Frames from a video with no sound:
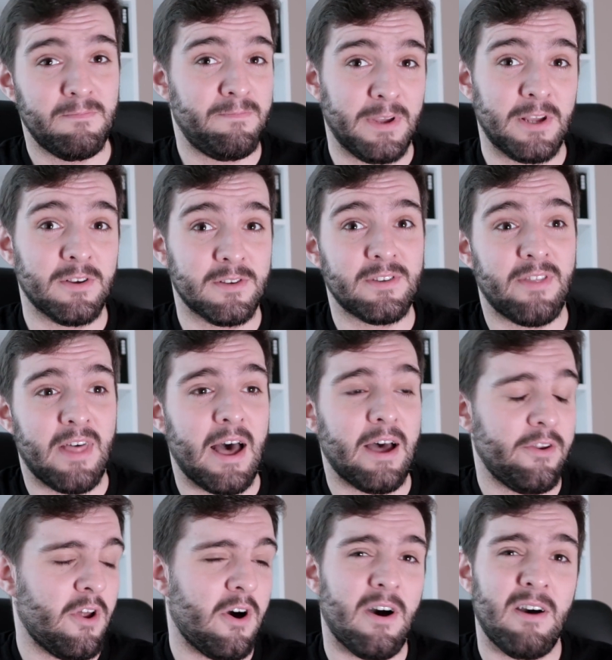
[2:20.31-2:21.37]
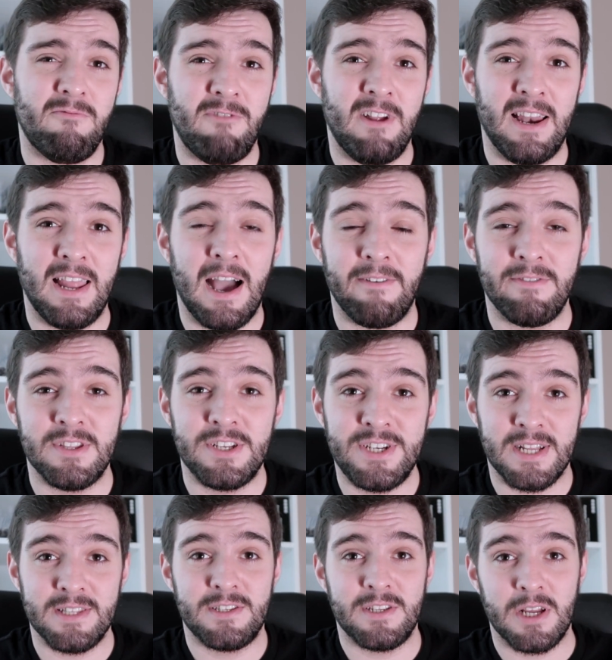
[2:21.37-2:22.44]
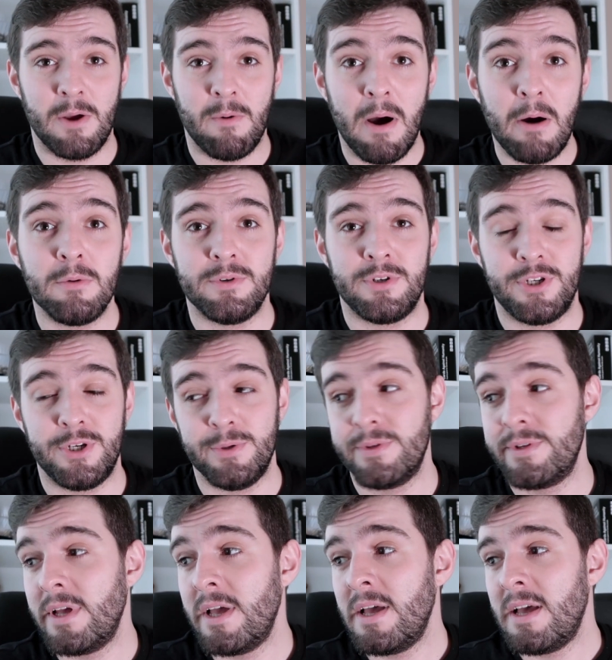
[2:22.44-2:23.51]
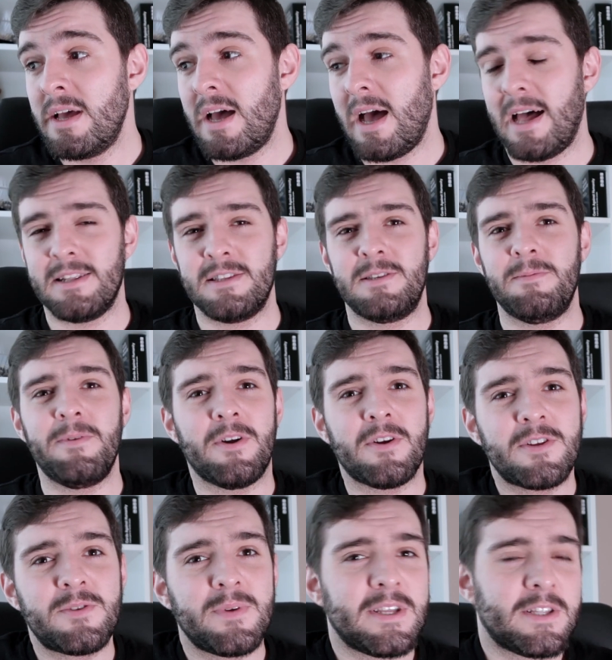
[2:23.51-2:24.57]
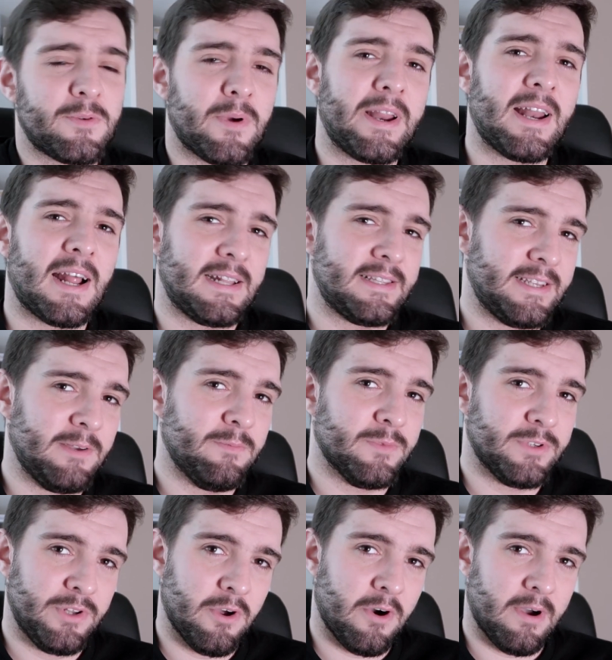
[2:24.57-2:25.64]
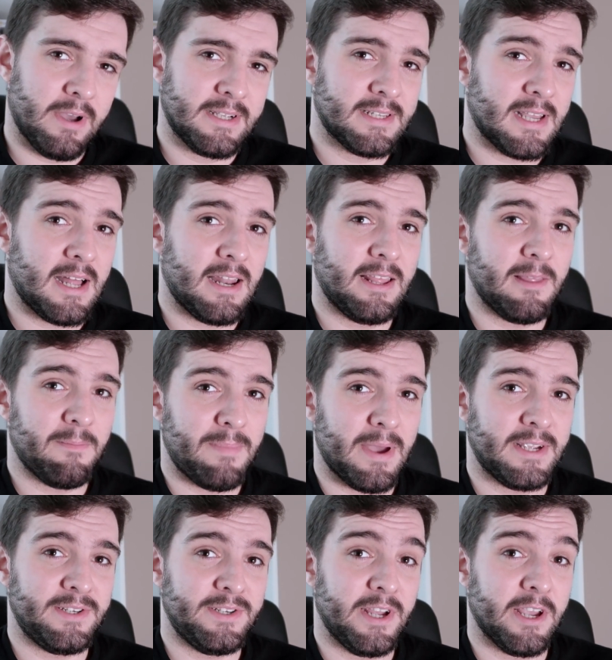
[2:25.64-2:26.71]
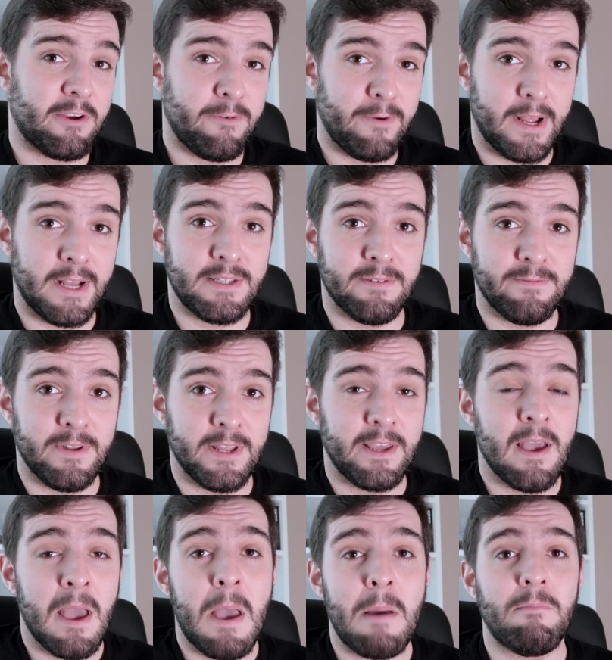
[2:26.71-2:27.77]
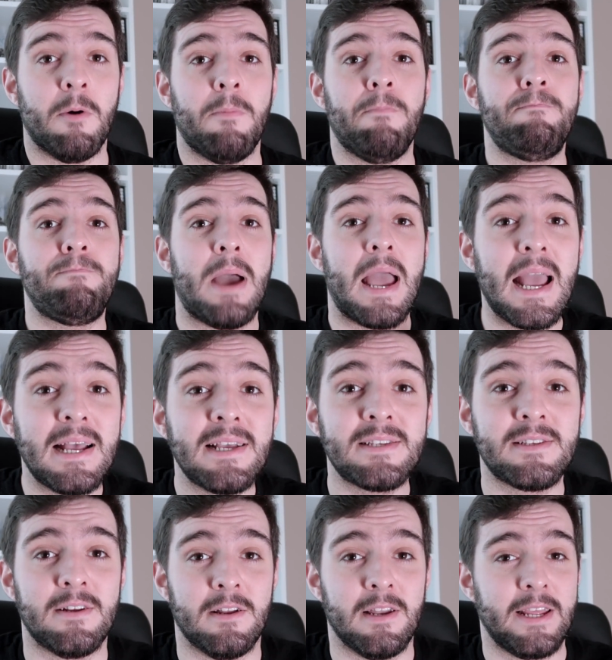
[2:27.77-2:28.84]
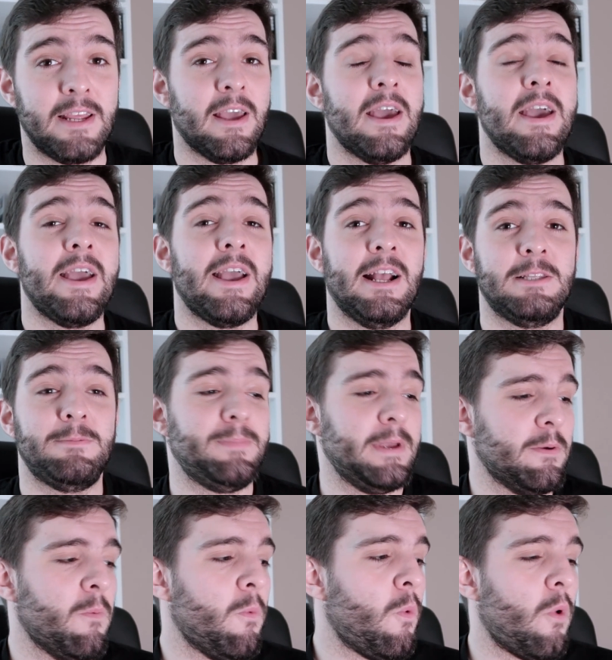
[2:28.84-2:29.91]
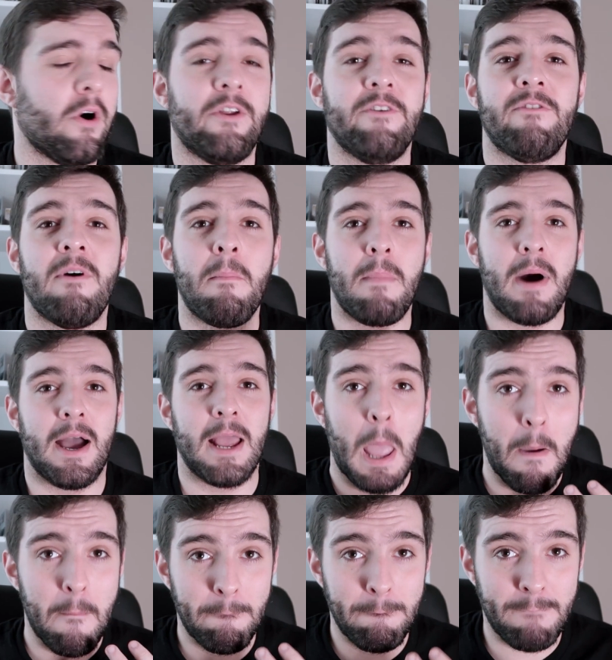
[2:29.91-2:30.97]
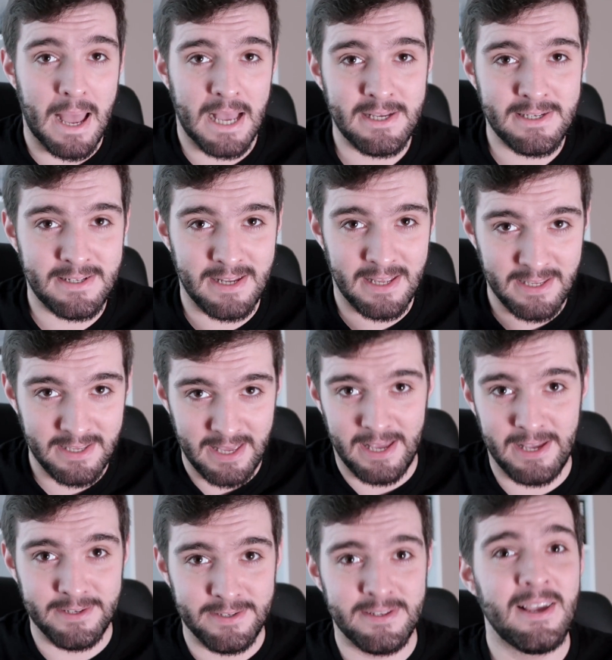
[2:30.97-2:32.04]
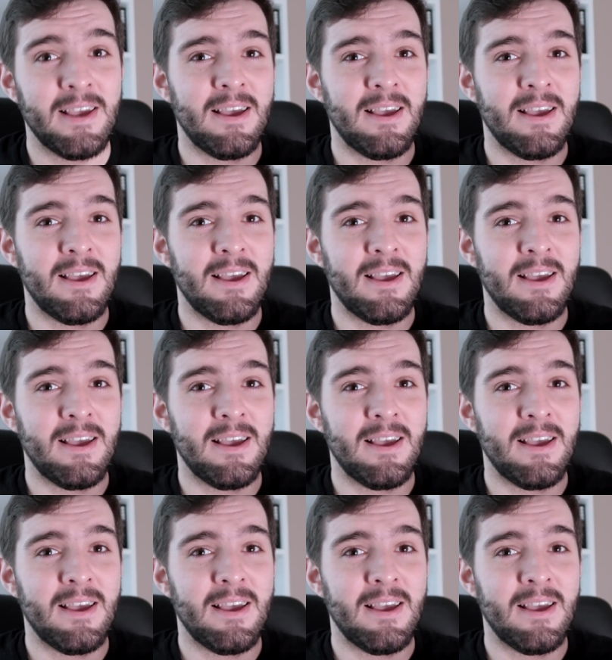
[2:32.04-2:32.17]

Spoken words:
because of that, not really having the chance to go out and shoot. And to be honest with you, 2019 was not exactly the best year creatively, but personally, it's been one of my best years.